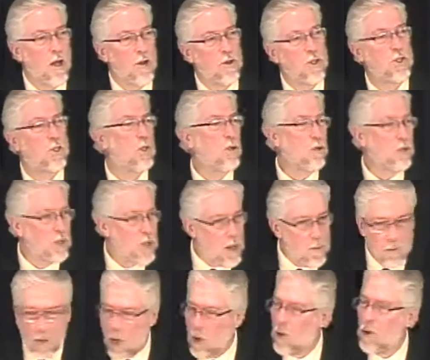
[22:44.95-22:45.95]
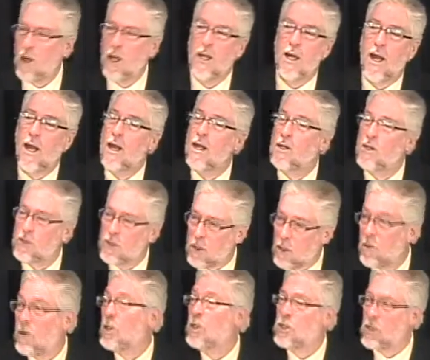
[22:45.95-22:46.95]
The Jews keep the holy days, the
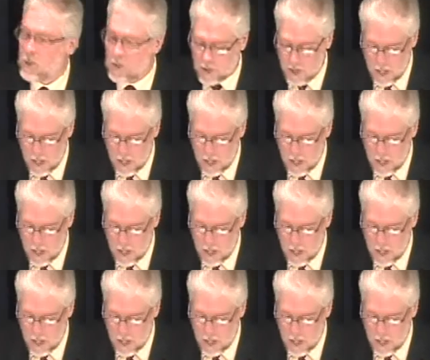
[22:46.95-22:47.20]
Christians